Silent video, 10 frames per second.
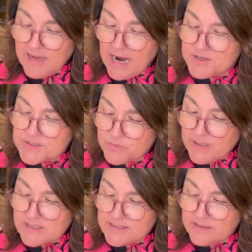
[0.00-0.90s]
our
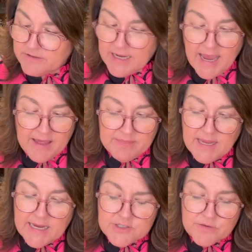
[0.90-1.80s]
sweet Delia, at the
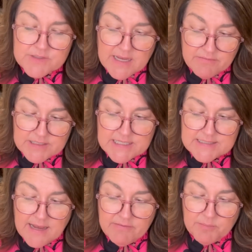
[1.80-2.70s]
age of
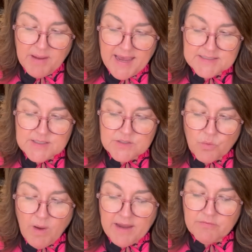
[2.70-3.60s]
77, passes
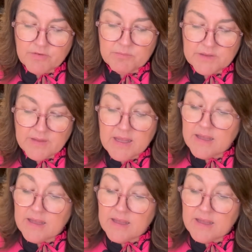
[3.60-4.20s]
from